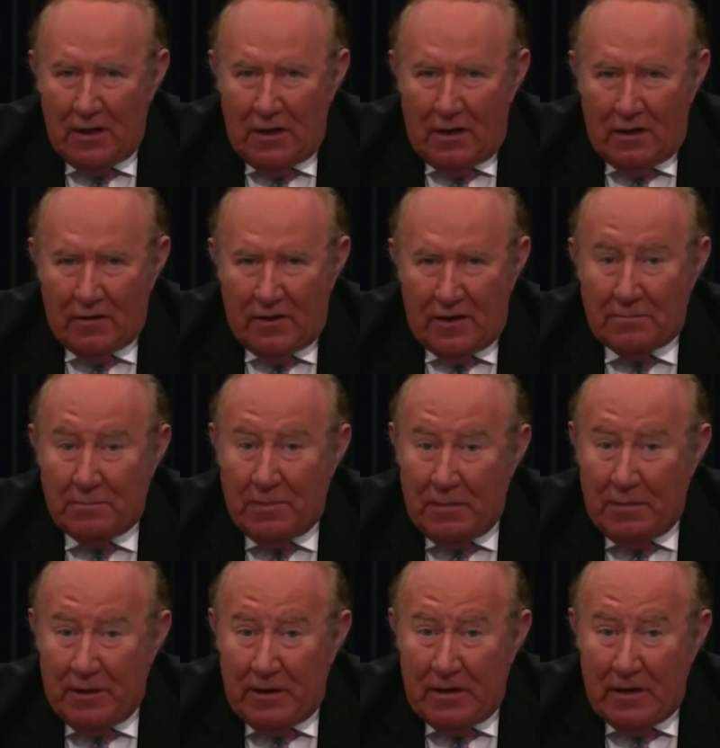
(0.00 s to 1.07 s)
that may
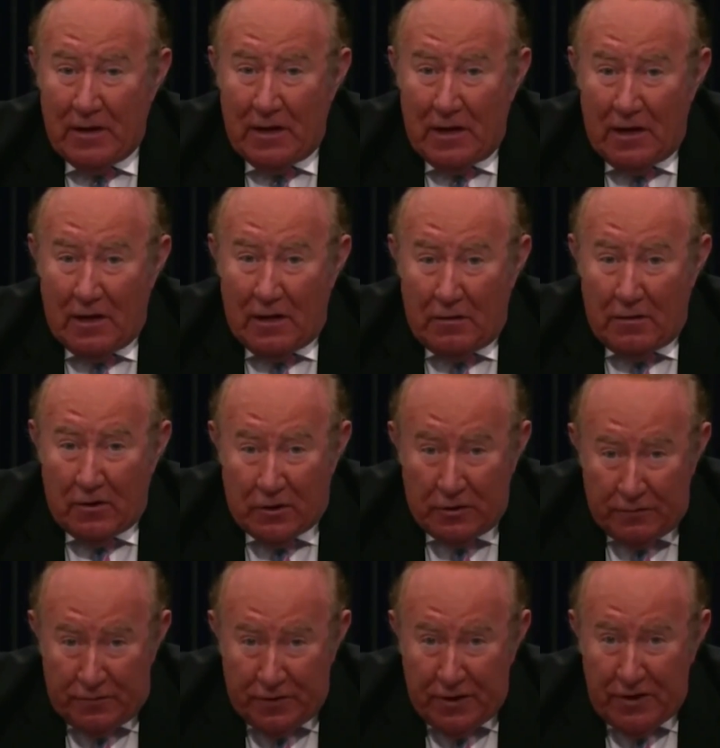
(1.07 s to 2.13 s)
be
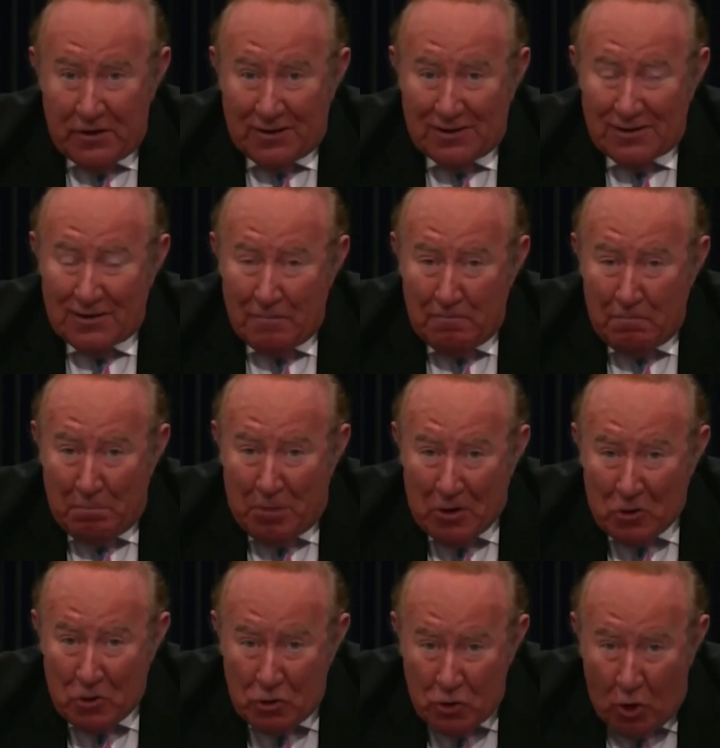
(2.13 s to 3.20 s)
convenient but
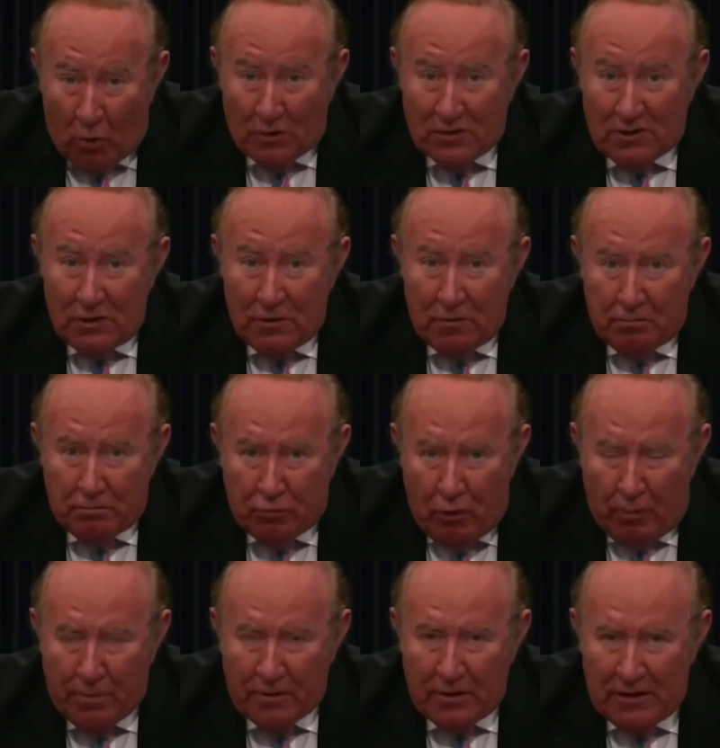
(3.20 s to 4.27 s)
not
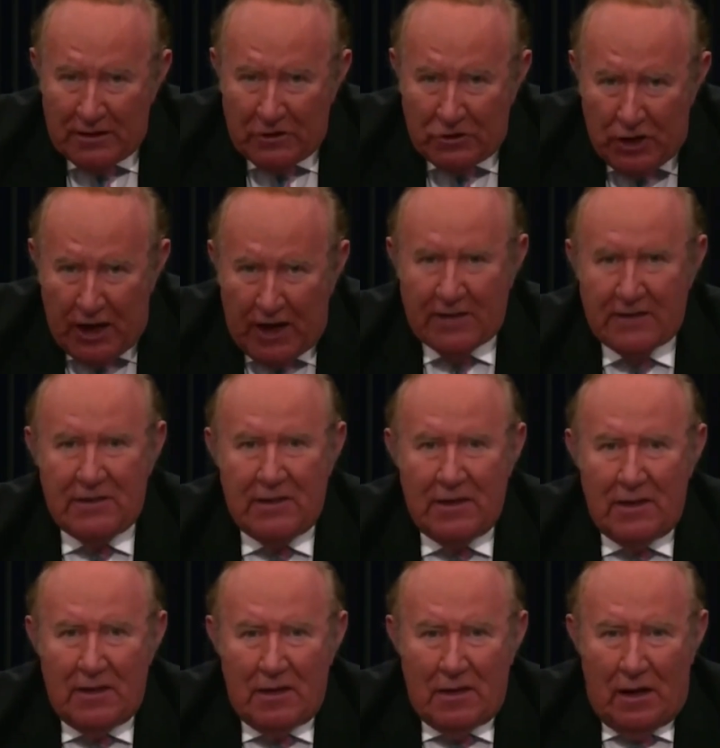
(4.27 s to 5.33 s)
properly checked.
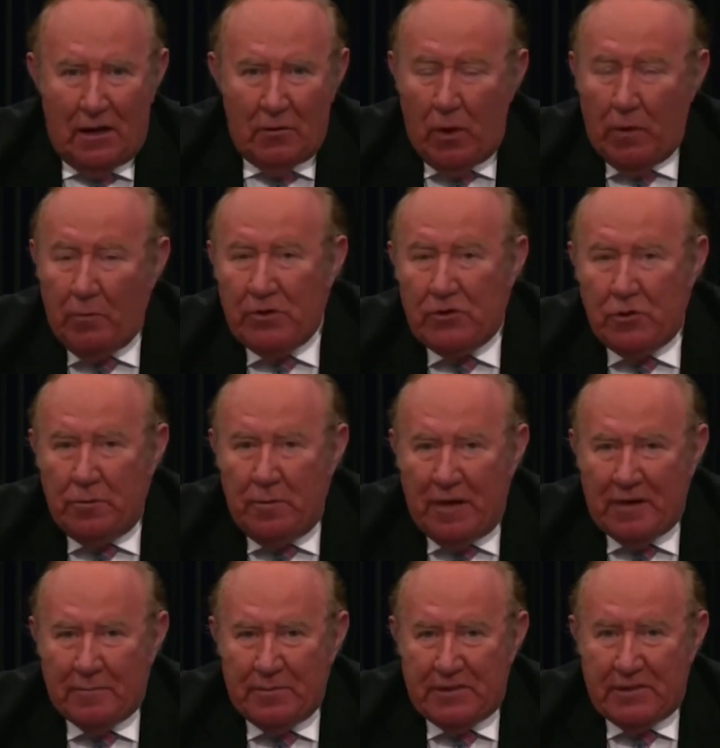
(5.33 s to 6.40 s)
And when we do
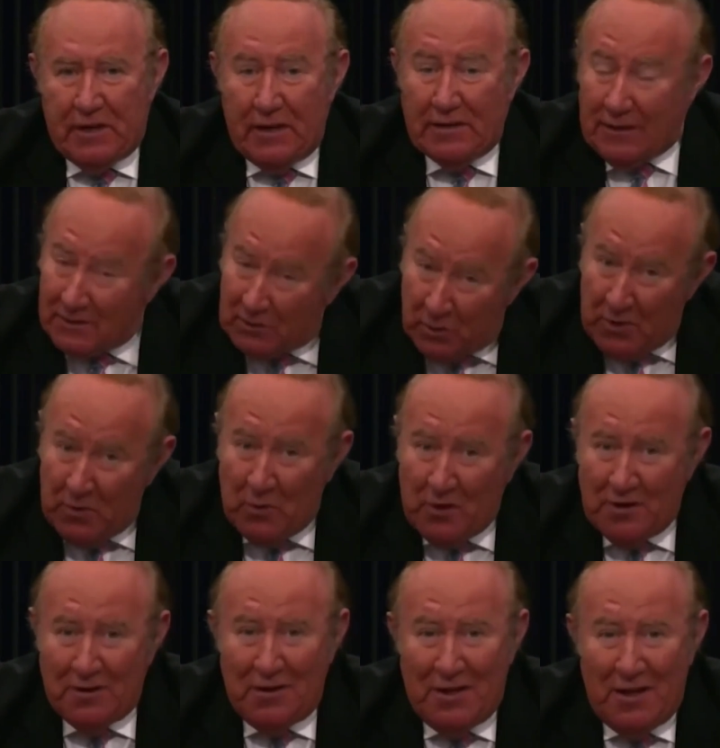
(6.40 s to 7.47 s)
make mistakes, as we
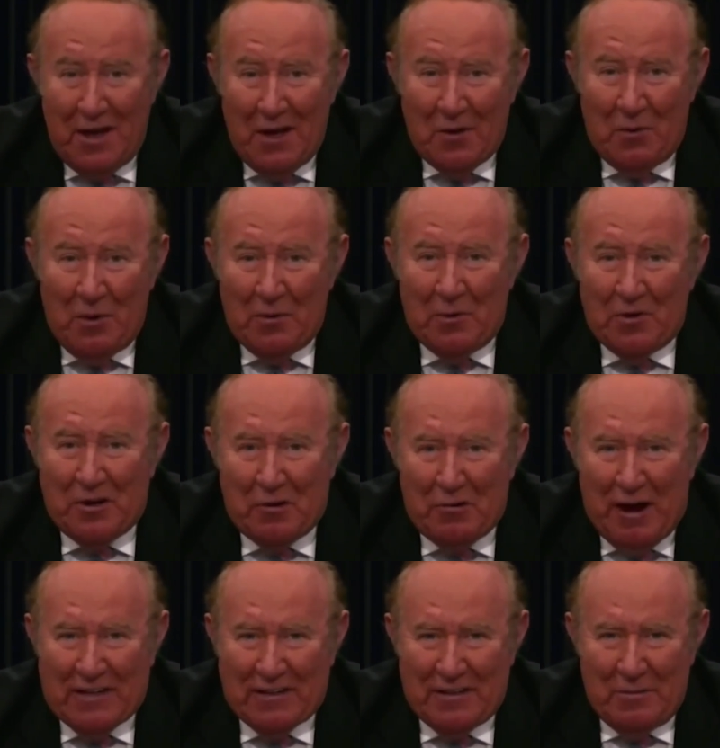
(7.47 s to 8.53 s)
will
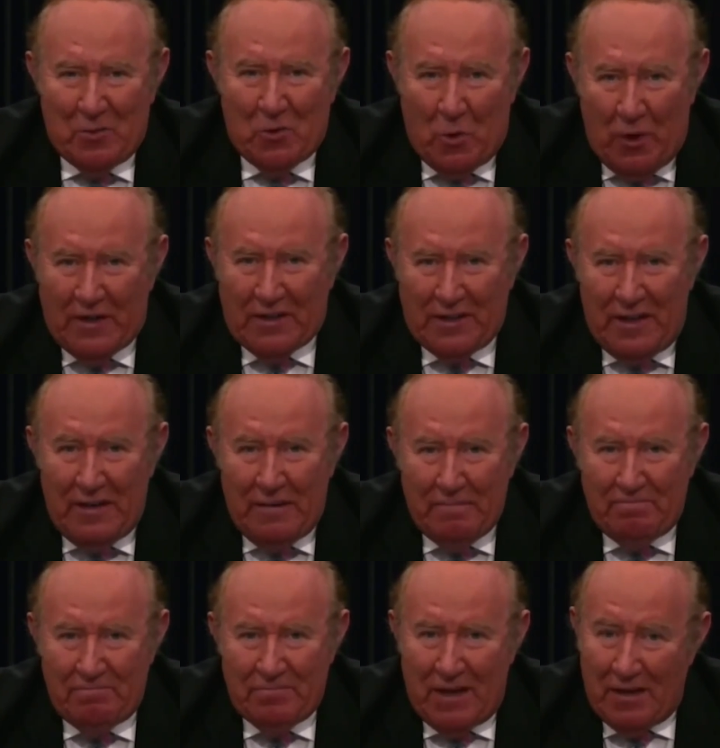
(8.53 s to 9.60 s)
correct them quickly
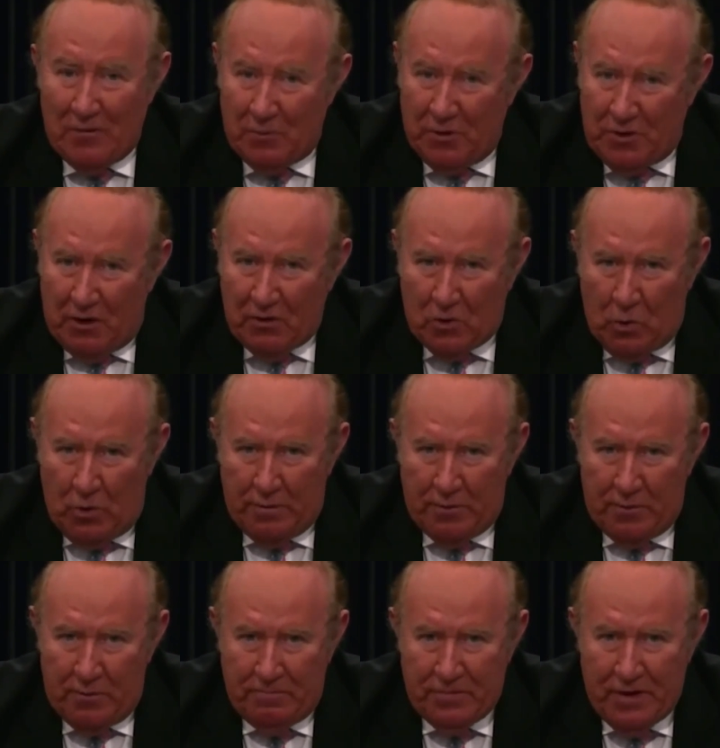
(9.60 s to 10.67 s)
and without
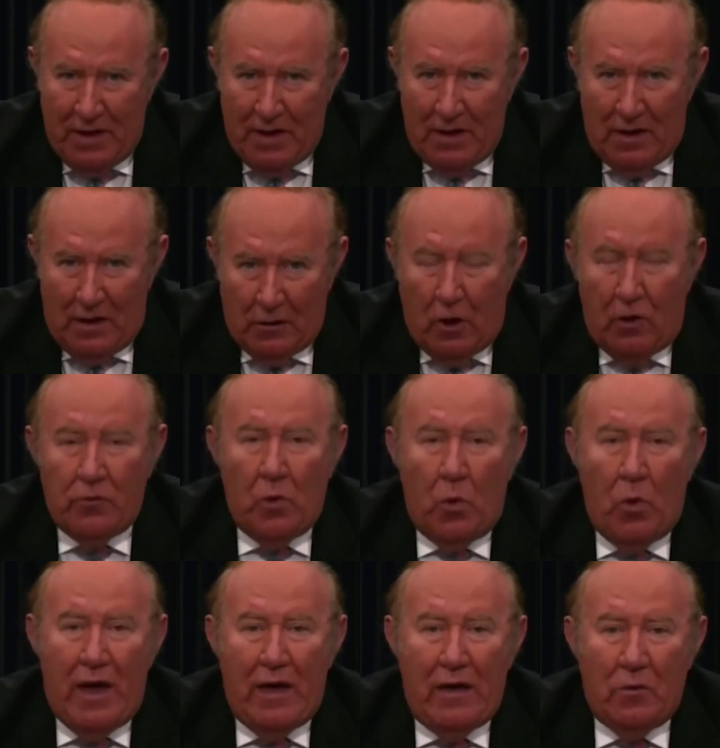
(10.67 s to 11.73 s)
quibble. Along the
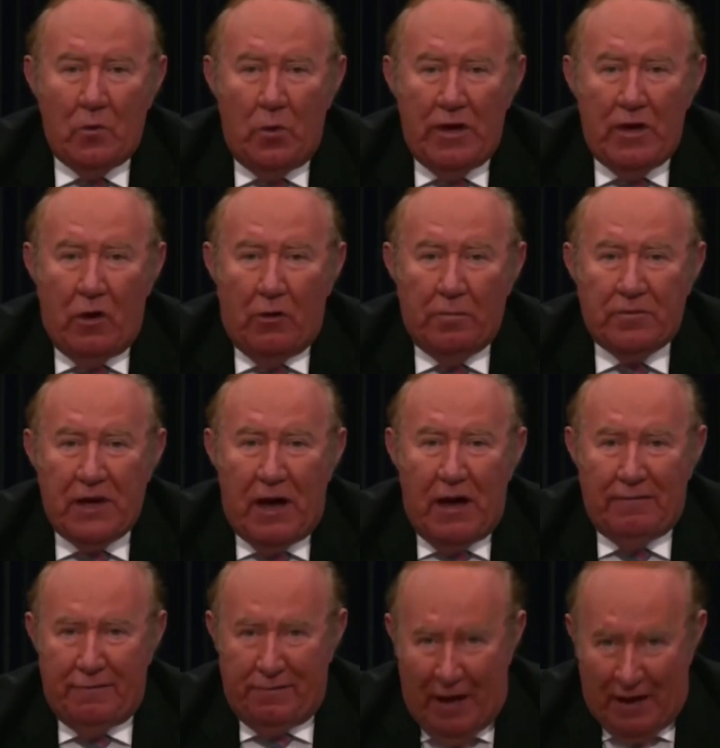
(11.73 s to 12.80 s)
way, we hope to have
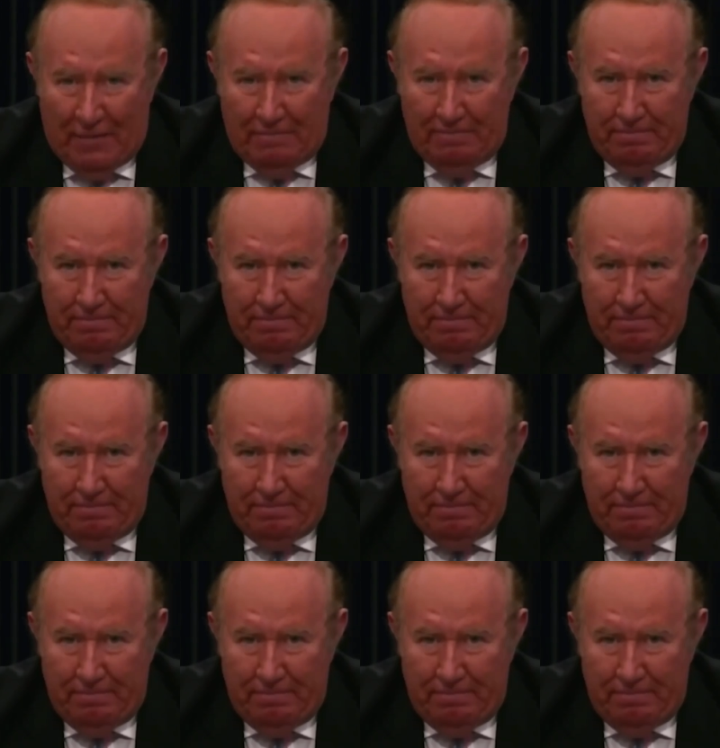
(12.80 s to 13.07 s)
fun.